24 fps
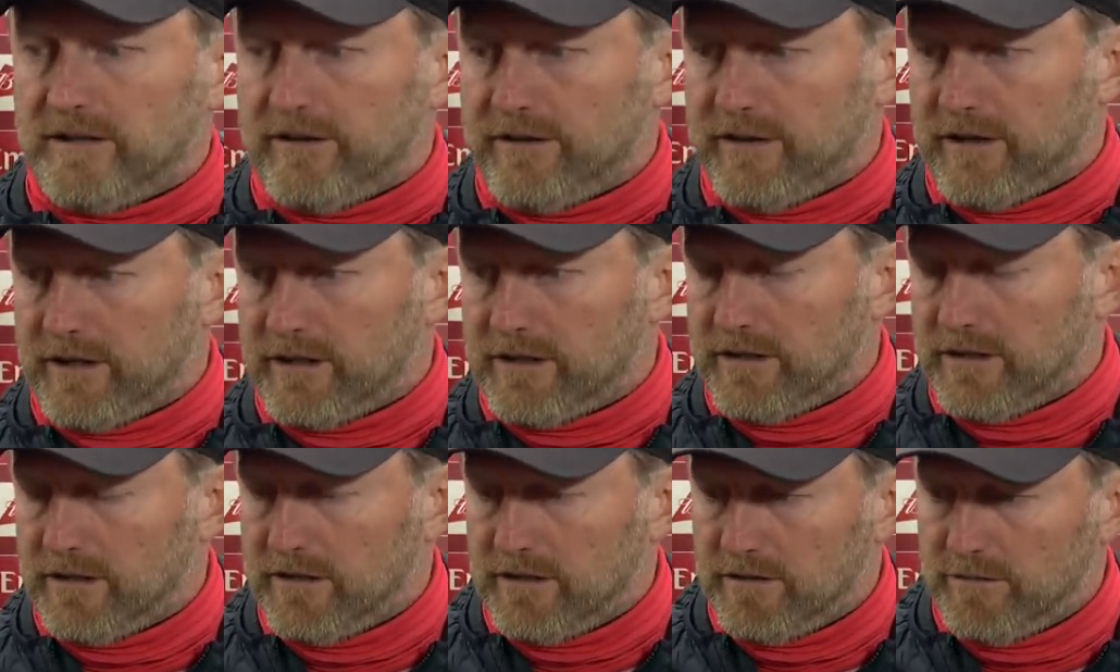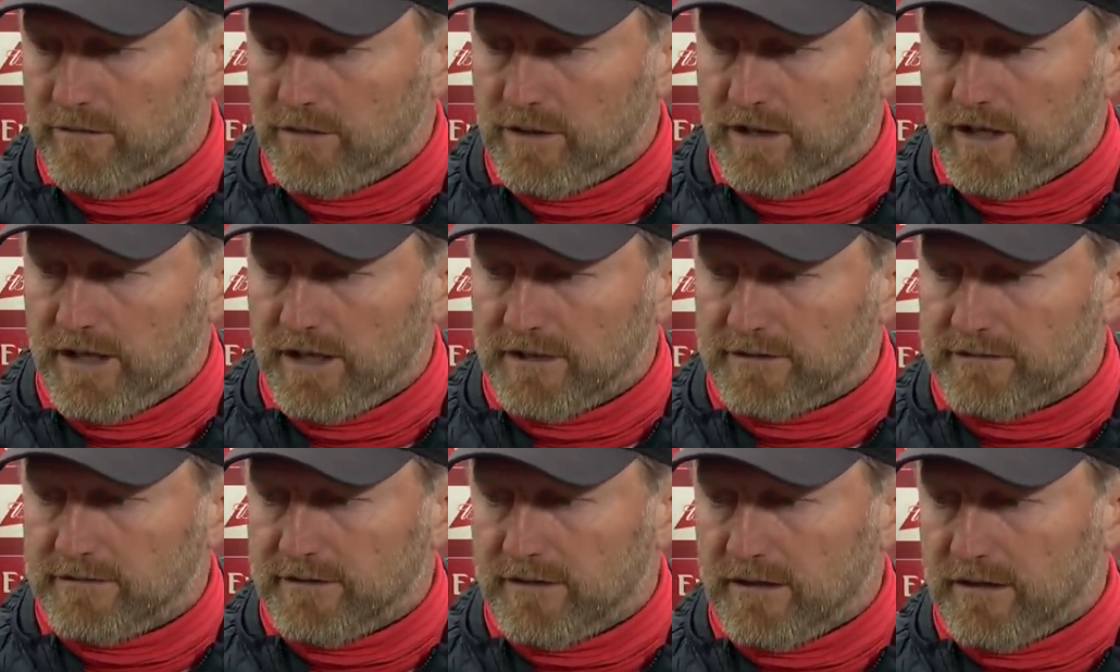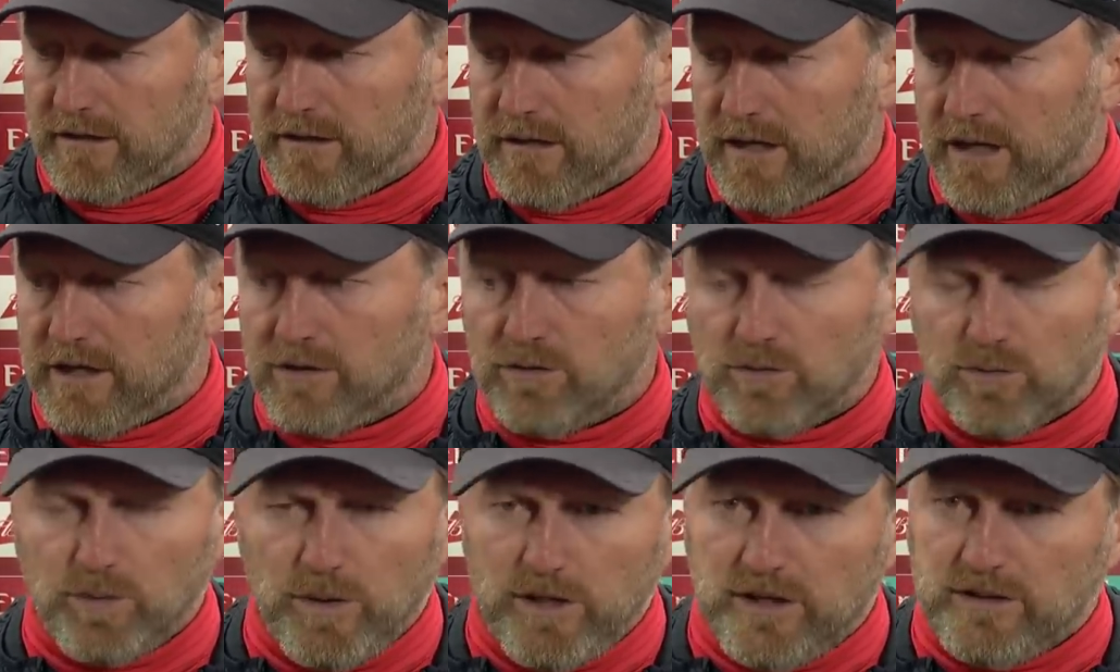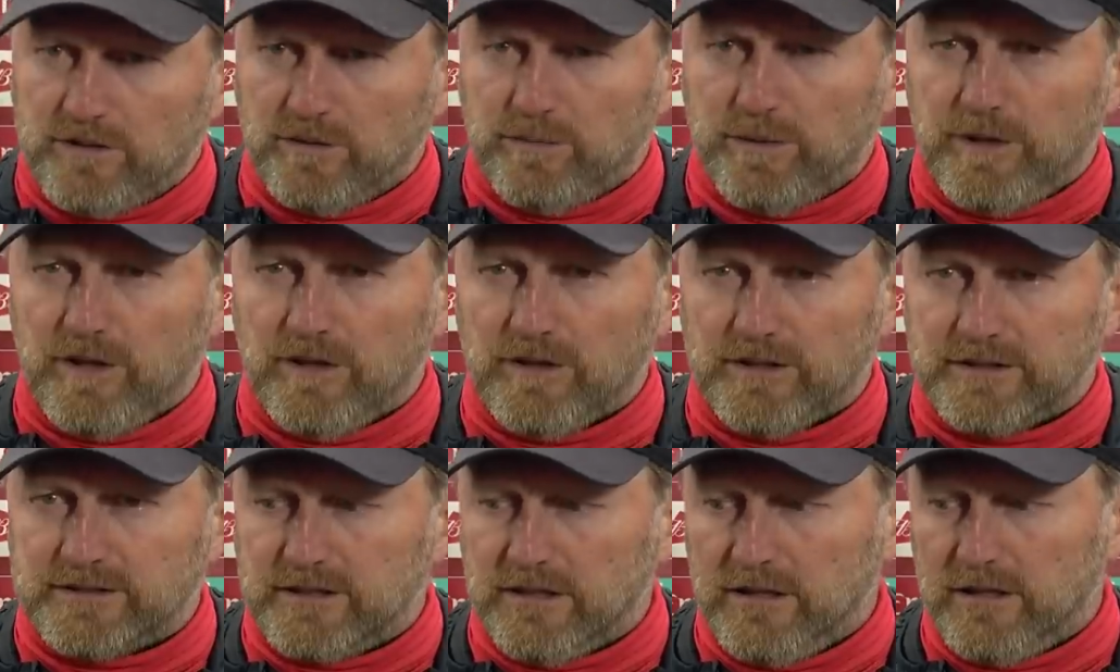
I think we had a good week, to be honest.